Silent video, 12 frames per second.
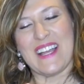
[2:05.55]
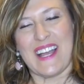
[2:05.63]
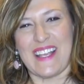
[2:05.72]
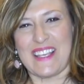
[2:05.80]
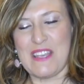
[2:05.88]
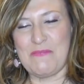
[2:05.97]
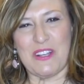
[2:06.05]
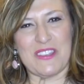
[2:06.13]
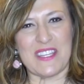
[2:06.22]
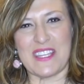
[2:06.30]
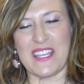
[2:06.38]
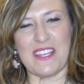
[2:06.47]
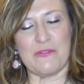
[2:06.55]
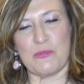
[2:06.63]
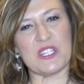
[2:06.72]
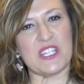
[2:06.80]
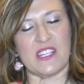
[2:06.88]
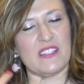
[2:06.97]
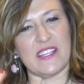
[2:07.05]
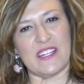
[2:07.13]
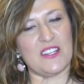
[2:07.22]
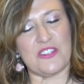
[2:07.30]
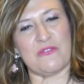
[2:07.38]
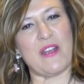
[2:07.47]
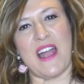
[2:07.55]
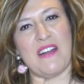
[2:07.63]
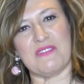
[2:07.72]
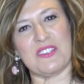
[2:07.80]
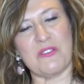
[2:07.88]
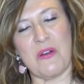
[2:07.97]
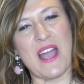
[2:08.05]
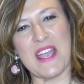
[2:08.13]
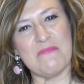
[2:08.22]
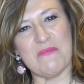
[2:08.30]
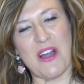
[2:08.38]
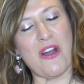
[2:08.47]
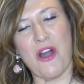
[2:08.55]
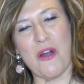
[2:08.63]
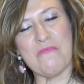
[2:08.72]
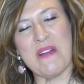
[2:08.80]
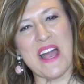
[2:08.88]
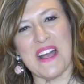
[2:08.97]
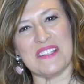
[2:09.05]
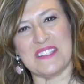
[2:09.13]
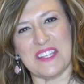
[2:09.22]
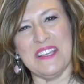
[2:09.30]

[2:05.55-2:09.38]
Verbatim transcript: I keep on thinking of reticulated giraffes, so I'm a mess.